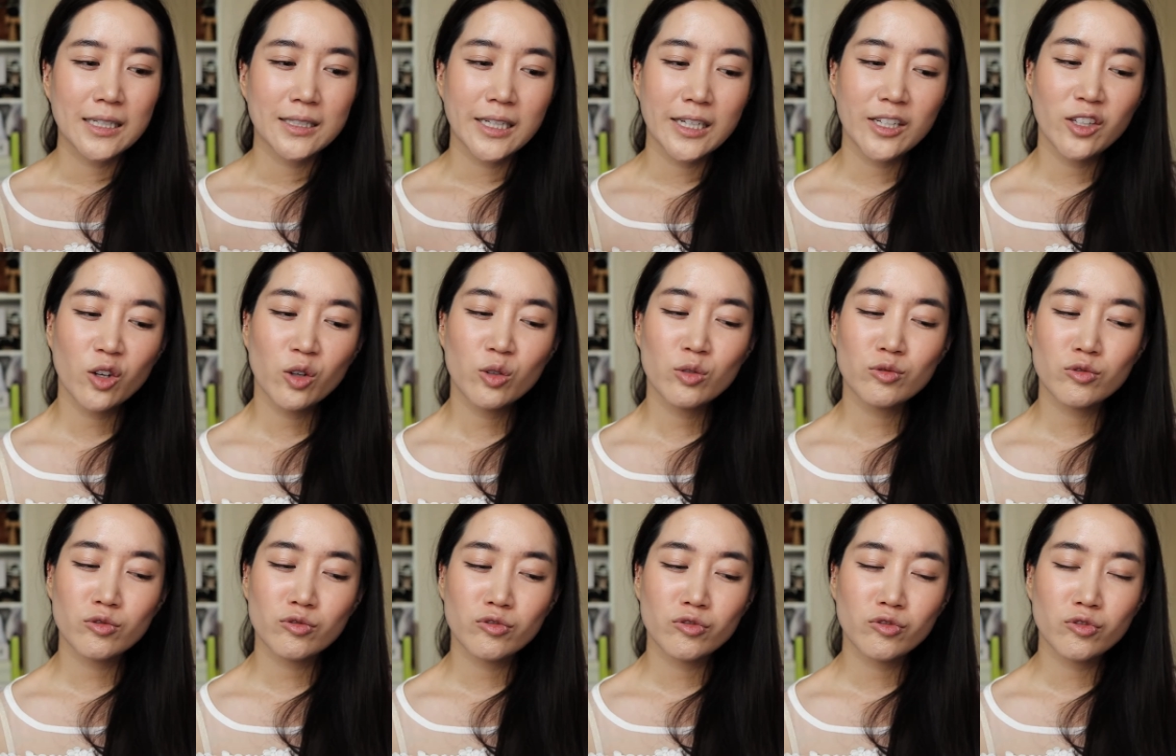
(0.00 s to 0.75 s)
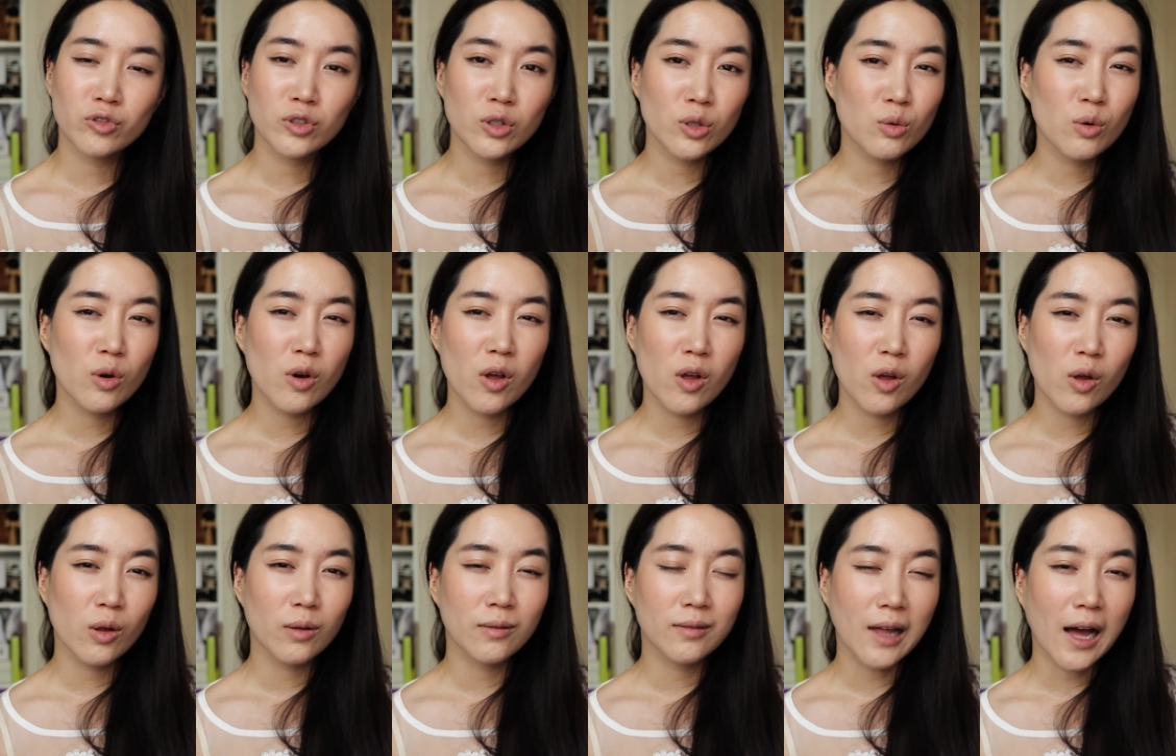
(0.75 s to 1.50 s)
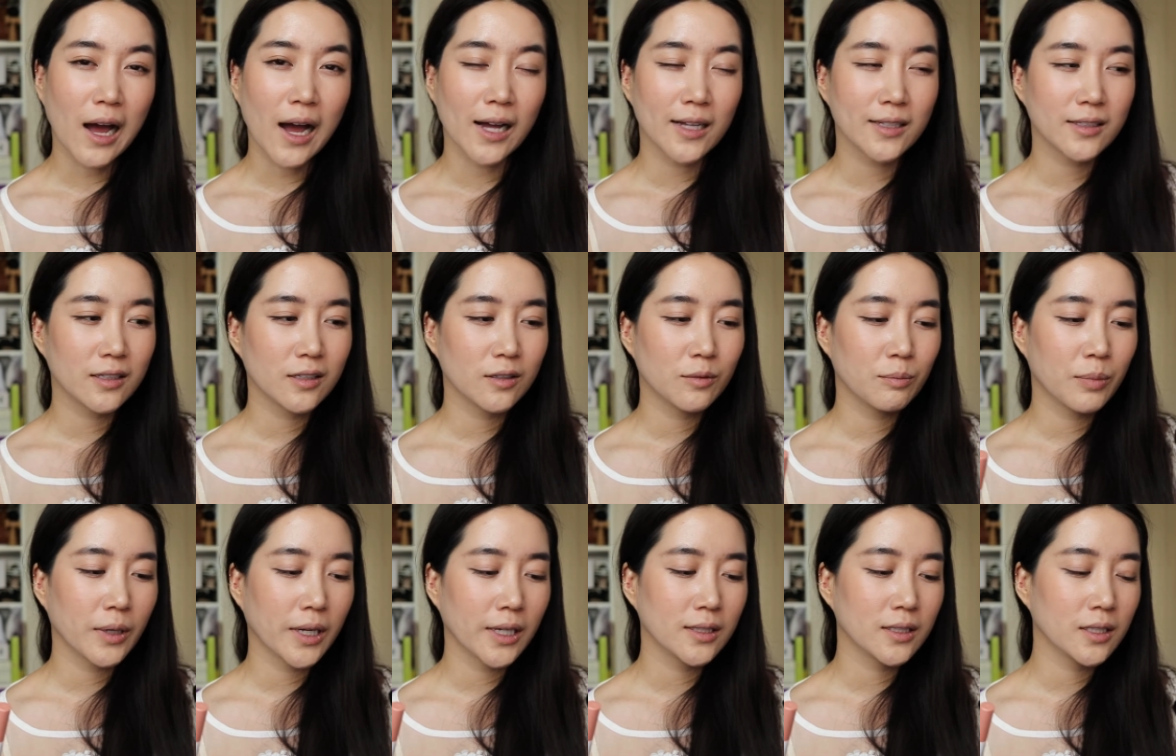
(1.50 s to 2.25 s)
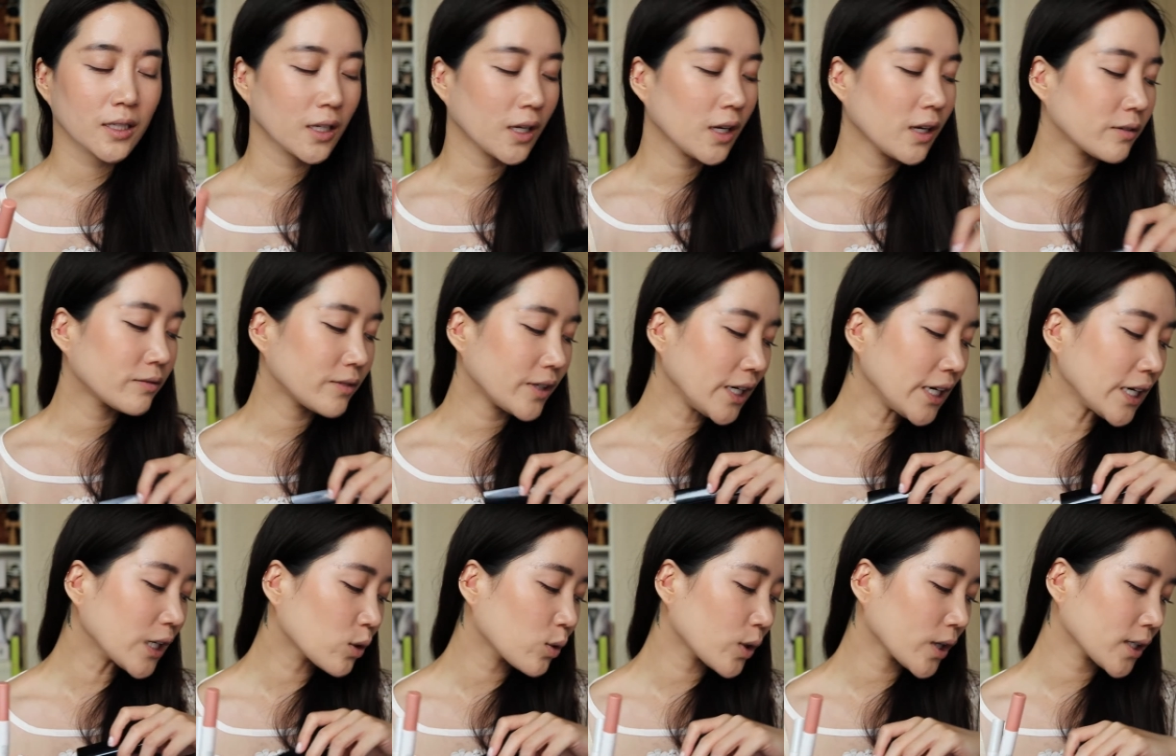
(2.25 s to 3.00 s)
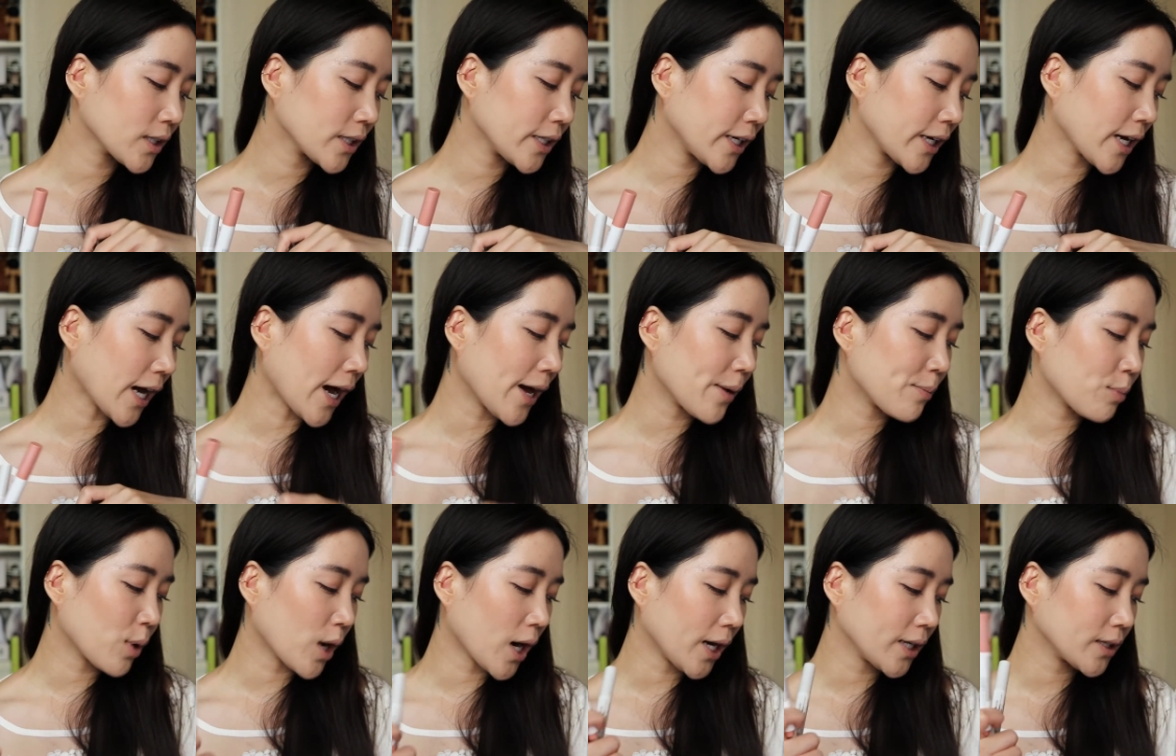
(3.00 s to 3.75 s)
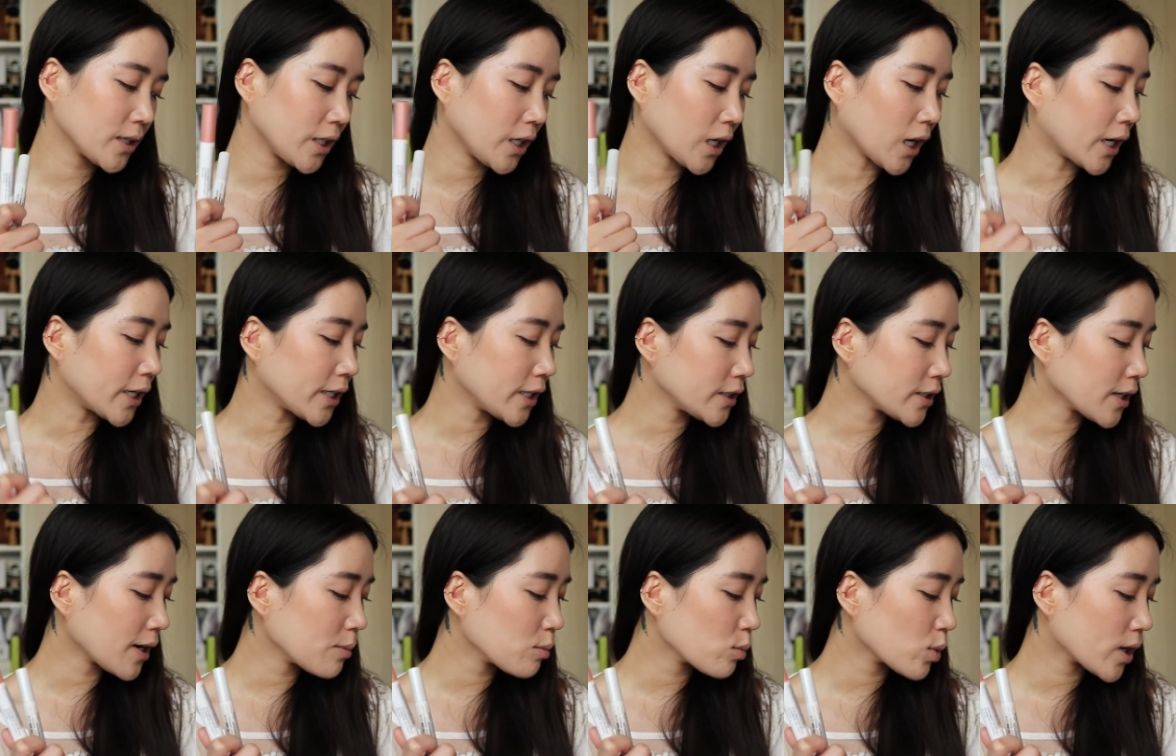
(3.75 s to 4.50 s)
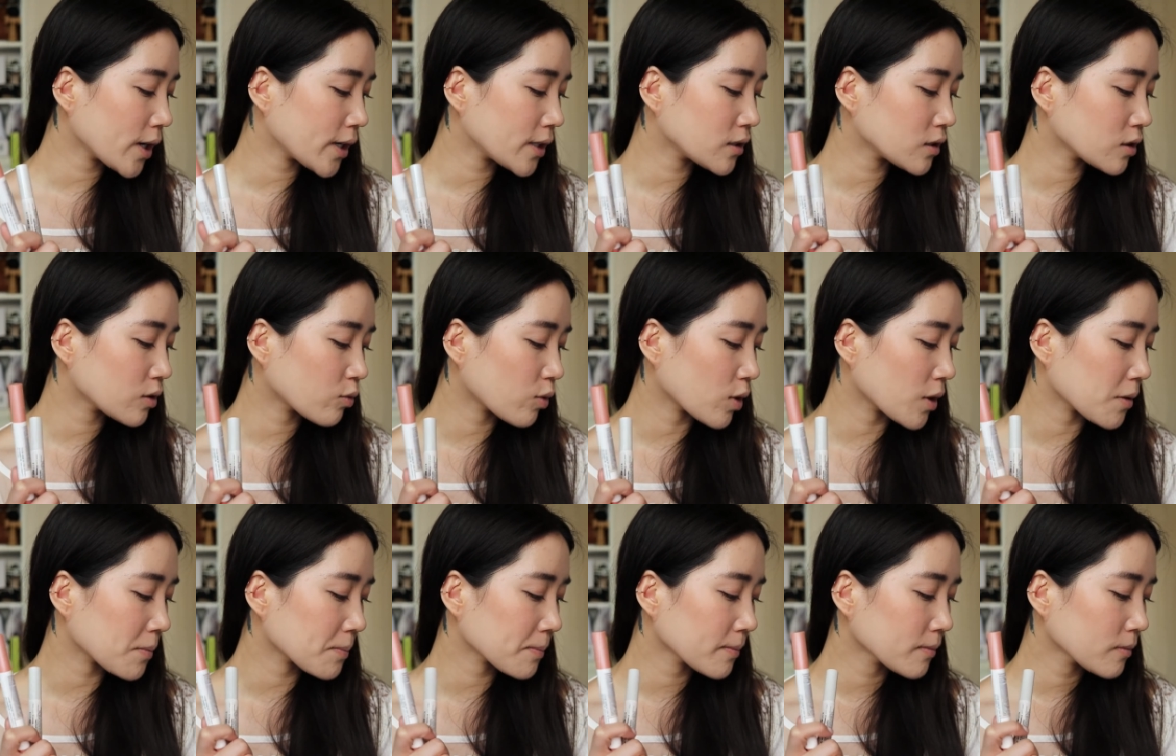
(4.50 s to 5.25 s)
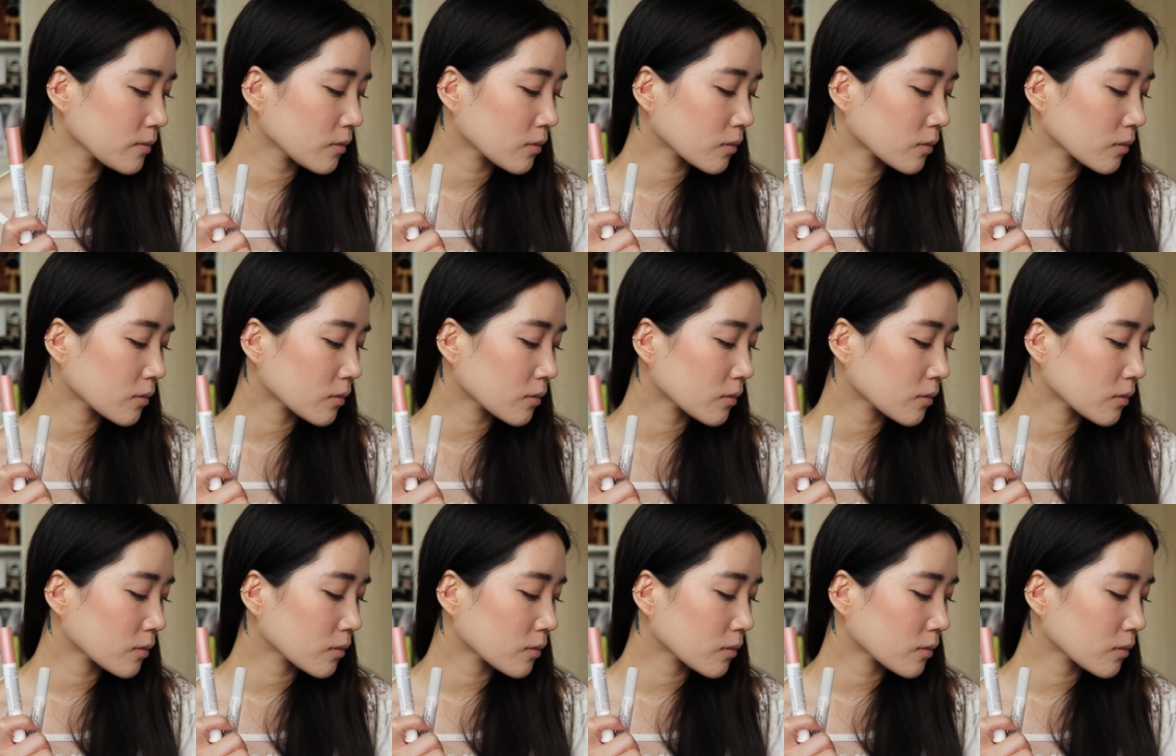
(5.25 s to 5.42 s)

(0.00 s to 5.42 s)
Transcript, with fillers: they don't do a whole lot but very quickly I bought the Aritaum ones from